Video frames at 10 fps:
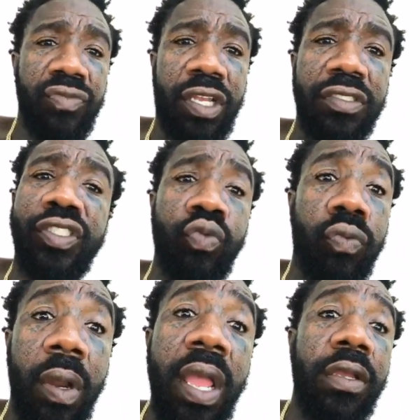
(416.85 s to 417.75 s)
Because it's
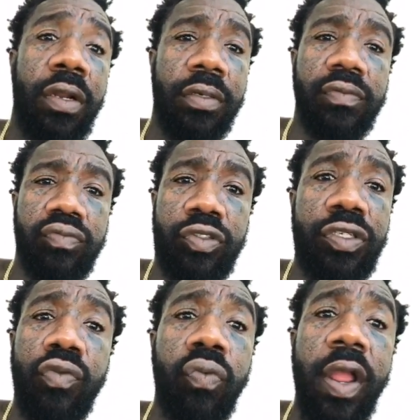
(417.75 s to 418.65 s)
regular.
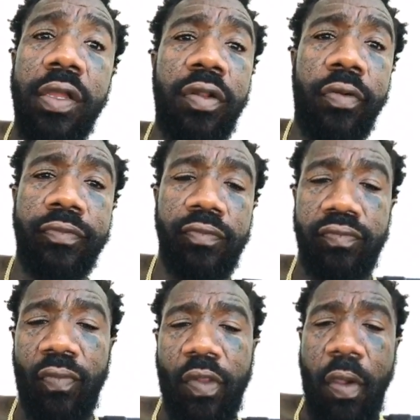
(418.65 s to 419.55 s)
Shit regular.
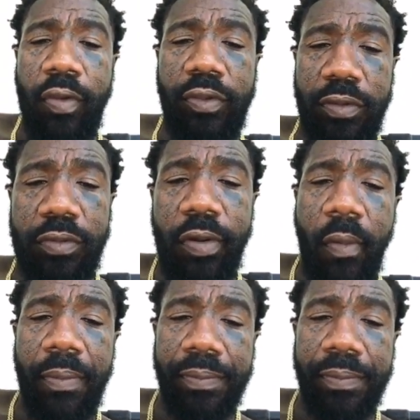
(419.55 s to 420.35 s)
It's true.